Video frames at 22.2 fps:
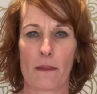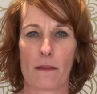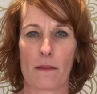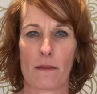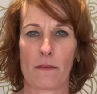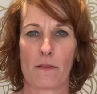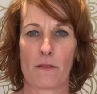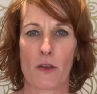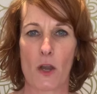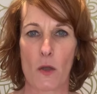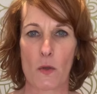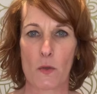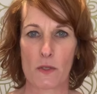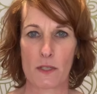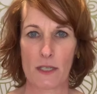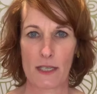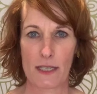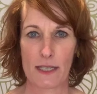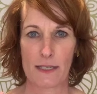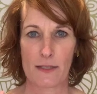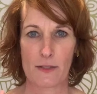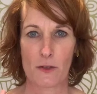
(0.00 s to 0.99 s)

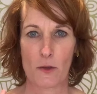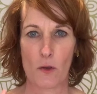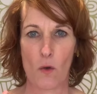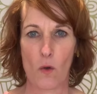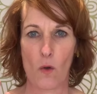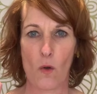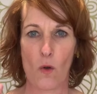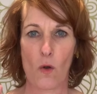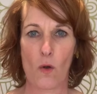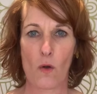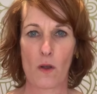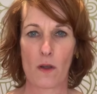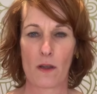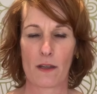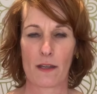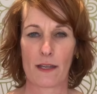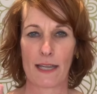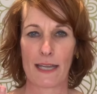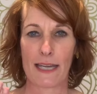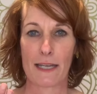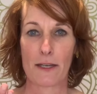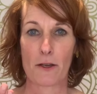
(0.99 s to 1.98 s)
Notice your
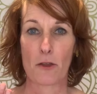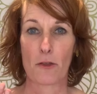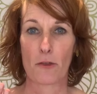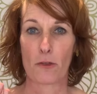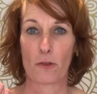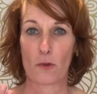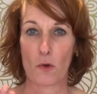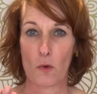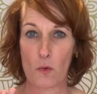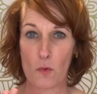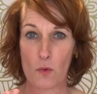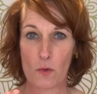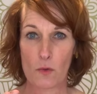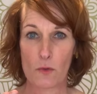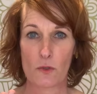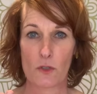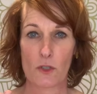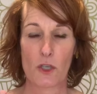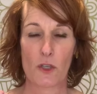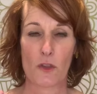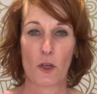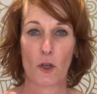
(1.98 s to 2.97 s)
inner
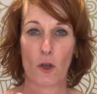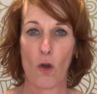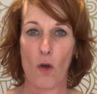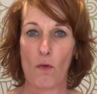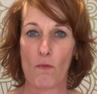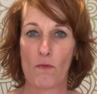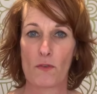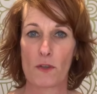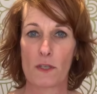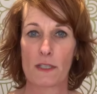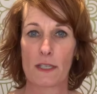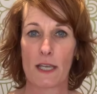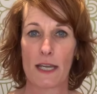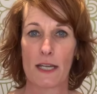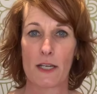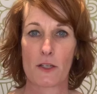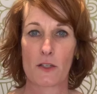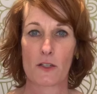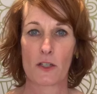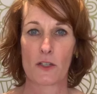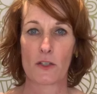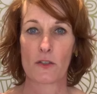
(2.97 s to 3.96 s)
thoughts and the
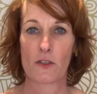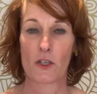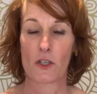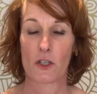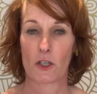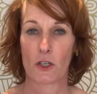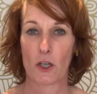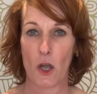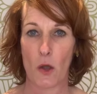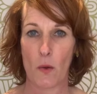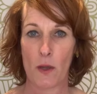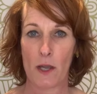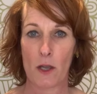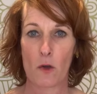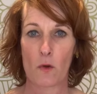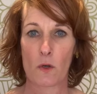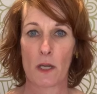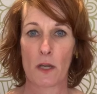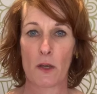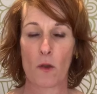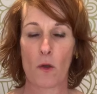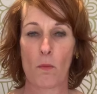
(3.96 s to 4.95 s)
conversations that are going on
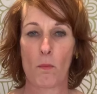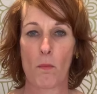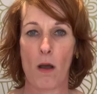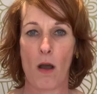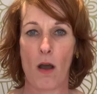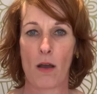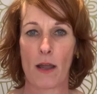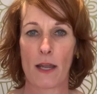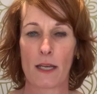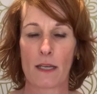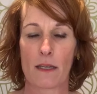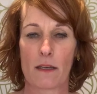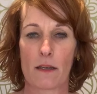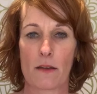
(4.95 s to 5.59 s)
in your mind.